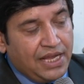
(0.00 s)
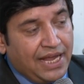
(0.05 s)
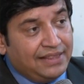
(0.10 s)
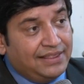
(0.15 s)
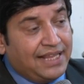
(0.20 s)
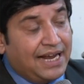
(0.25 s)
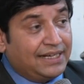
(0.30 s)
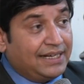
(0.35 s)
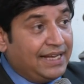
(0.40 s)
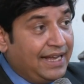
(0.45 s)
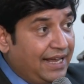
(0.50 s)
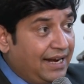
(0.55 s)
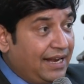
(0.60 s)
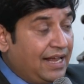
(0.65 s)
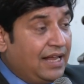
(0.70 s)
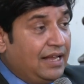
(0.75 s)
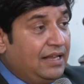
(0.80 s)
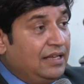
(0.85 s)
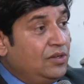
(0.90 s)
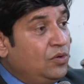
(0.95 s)
And that
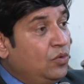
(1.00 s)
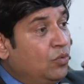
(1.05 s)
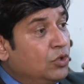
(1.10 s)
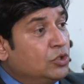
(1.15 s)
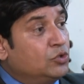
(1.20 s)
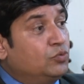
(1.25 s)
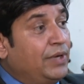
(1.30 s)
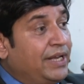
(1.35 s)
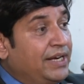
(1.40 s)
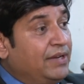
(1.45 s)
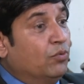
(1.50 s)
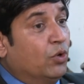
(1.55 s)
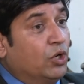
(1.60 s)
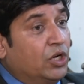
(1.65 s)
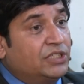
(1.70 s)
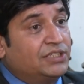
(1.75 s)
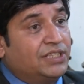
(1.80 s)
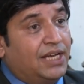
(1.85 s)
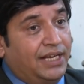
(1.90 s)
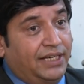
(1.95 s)
era was very
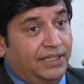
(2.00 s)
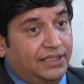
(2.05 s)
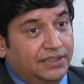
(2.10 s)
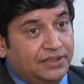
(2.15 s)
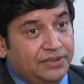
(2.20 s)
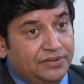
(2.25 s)
volatile